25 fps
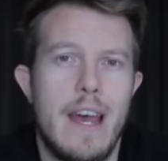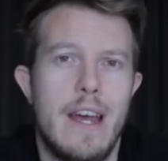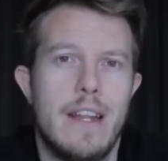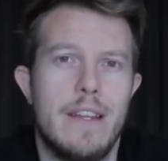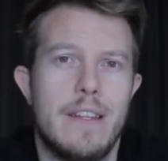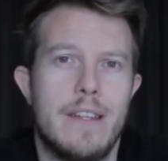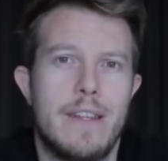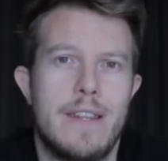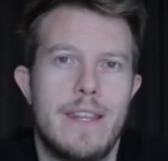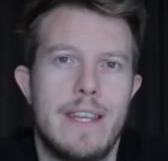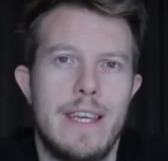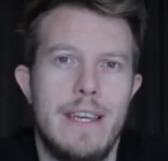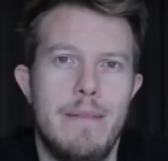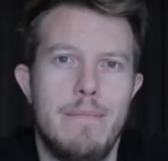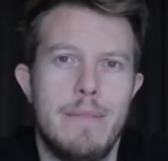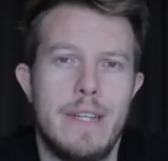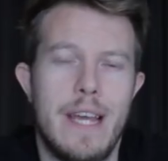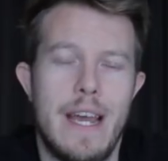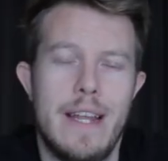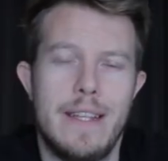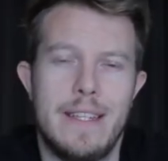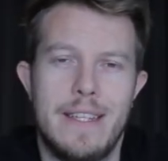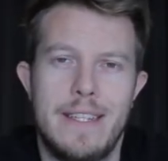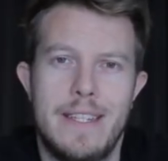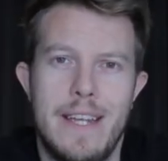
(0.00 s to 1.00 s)
and themed
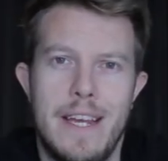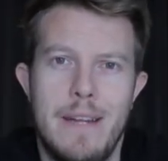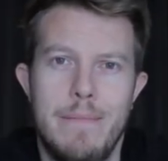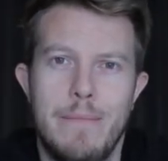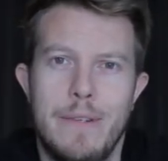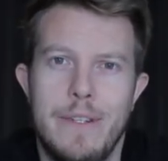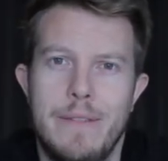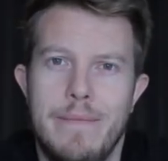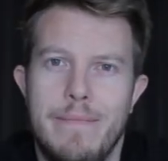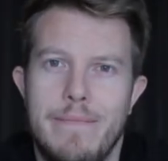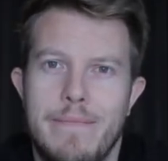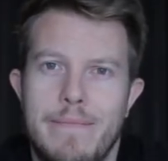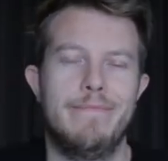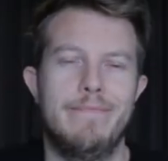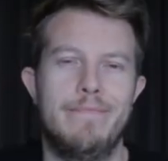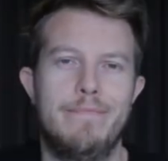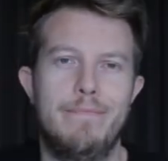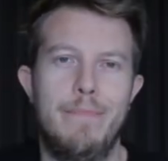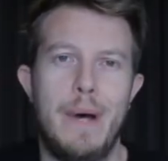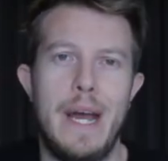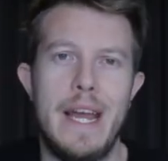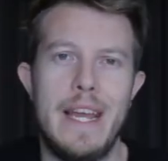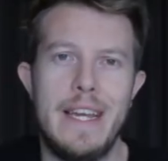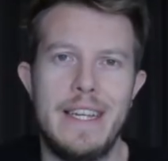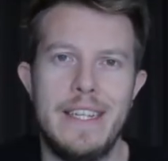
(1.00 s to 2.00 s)
entertainment.
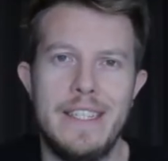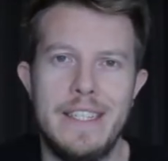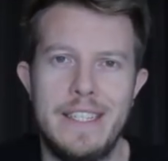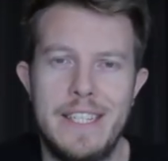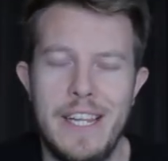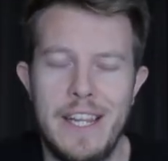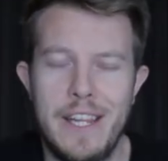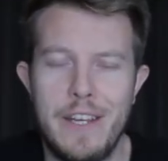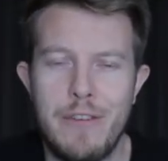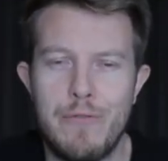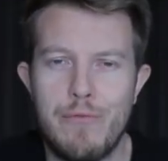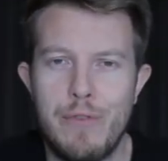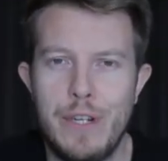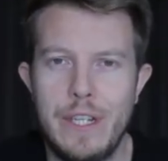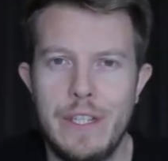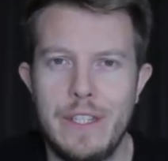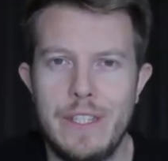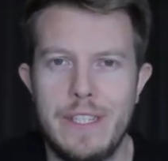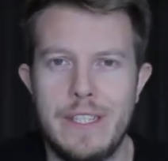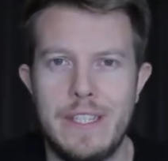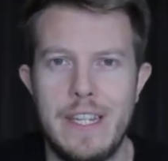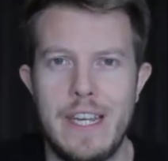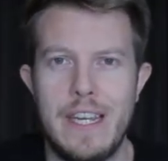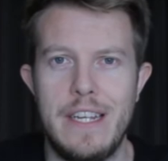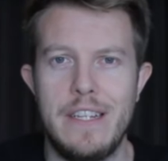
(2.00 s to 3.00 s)
Buying and selling real
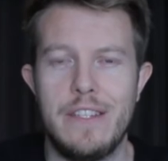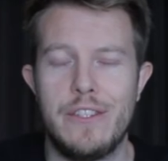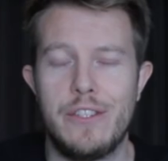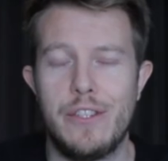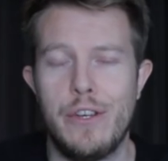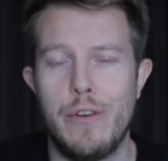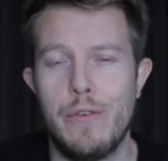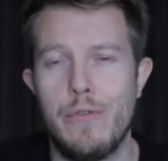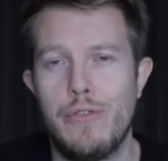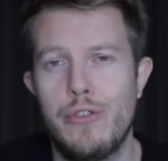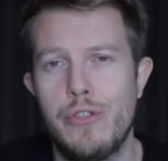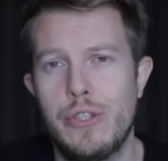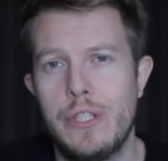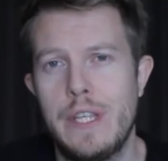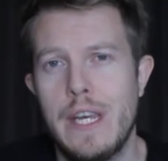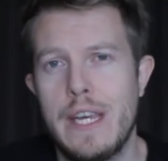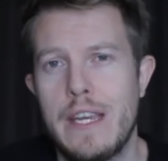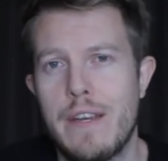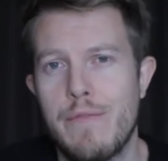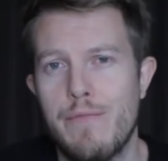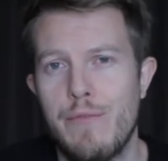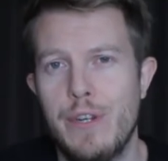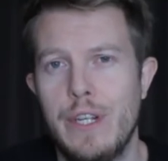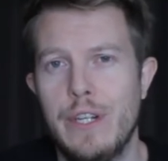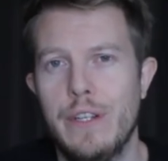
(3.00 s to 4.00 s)
estate. So just
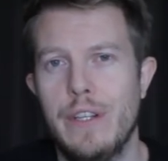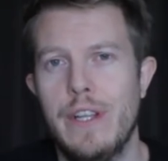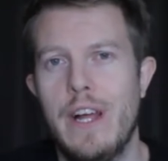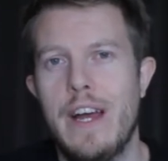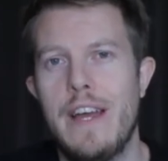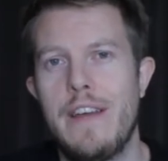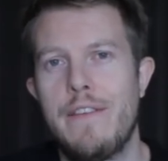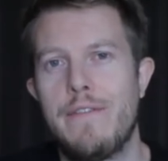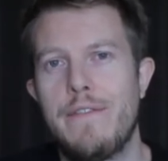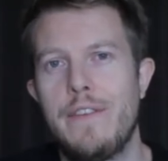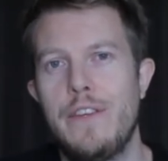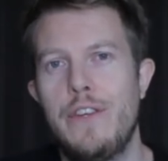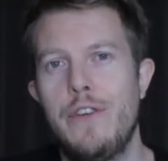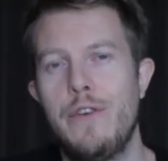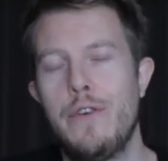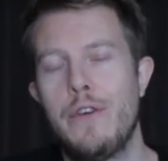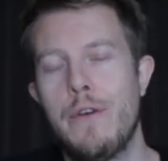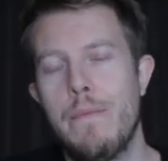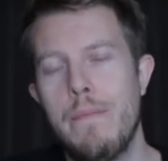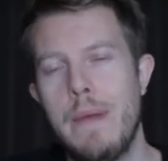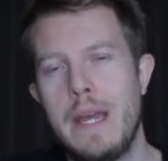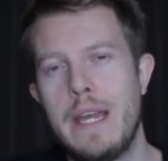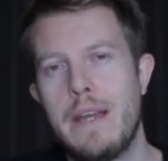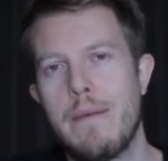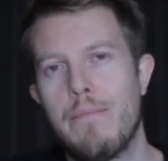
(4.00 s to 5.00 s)
like in real life, you
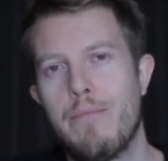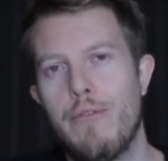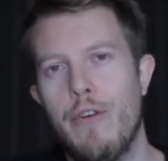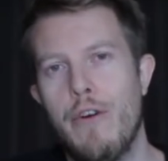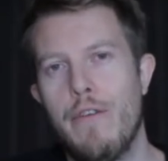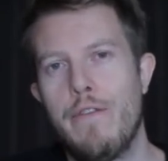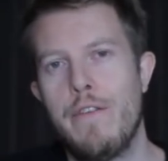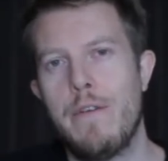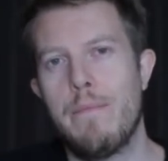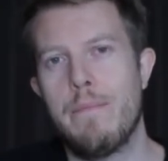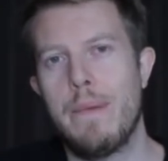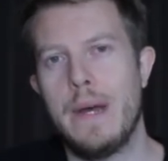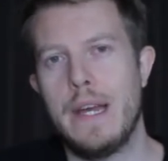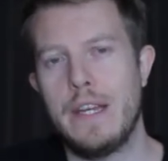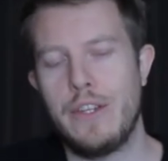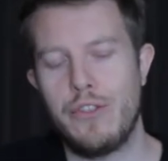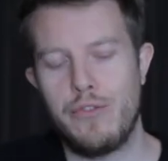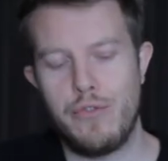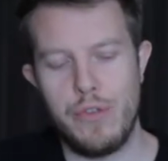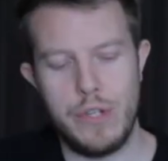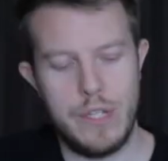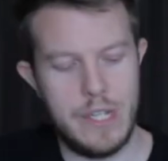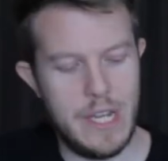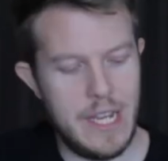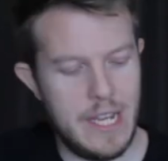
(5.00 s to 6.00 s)
can make a profit by
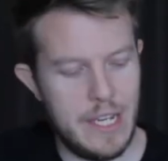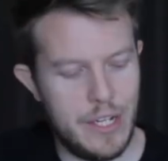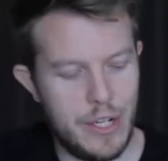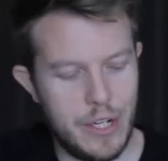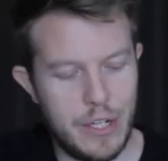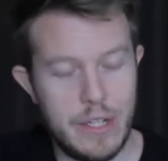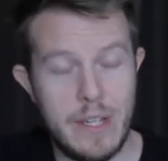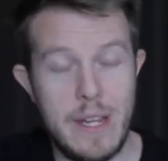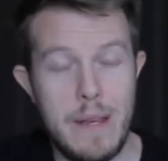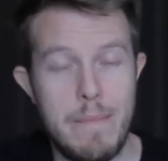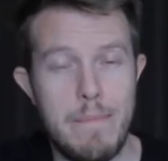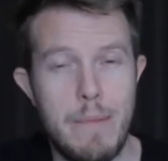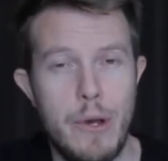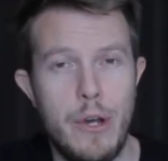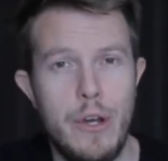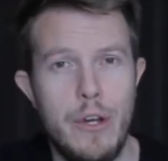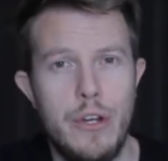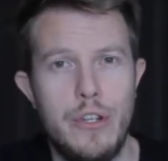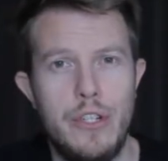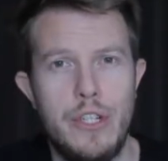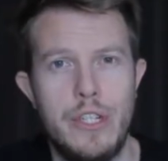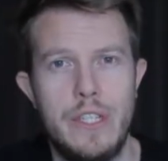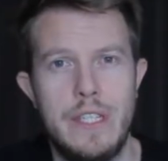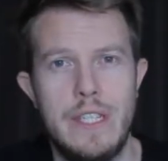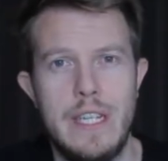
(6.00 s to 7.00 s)
strategically
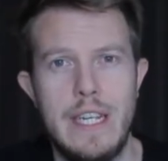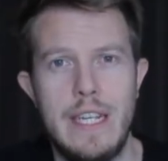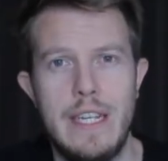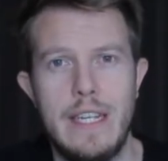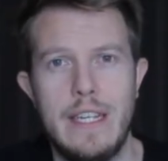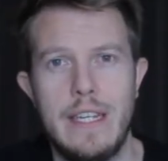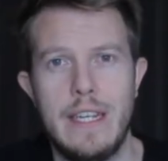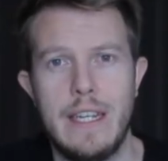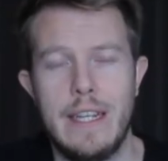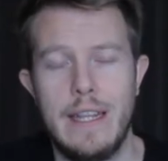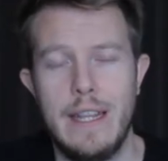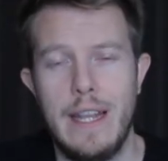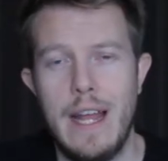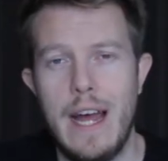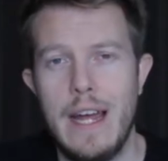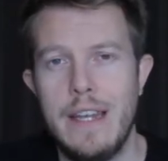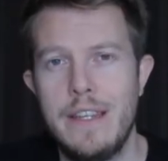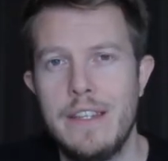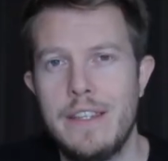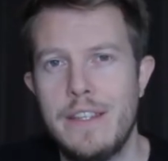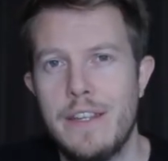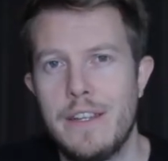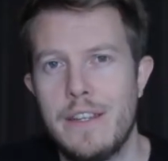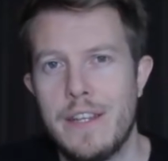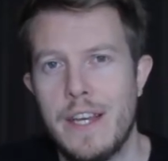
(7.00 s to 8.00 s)
purchasing
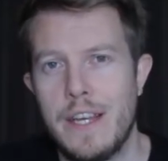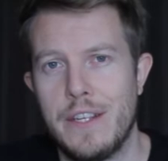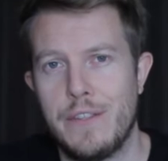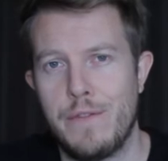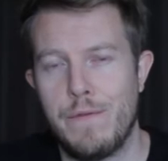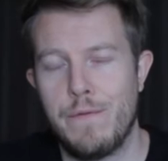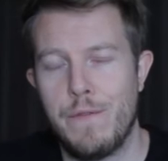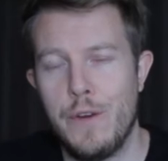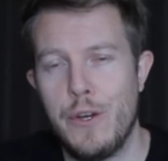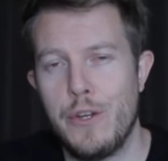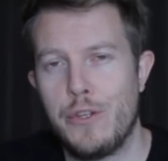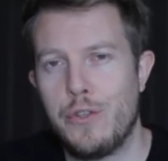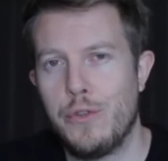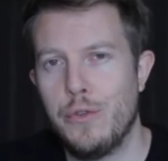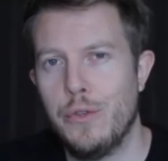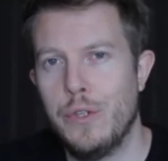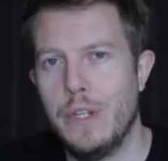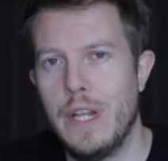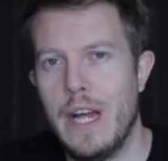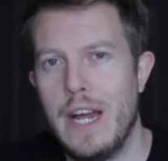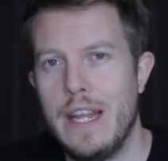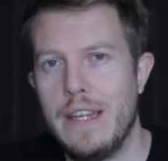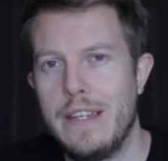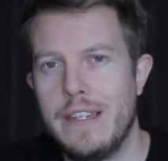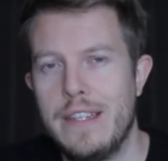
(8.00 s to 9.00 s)
land, that's virtual
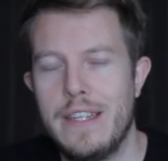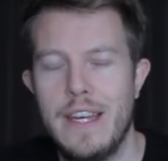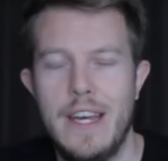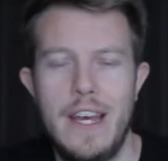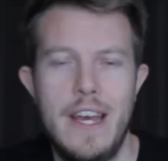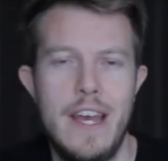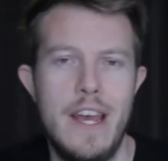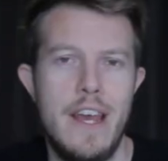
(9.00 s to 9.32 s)
land,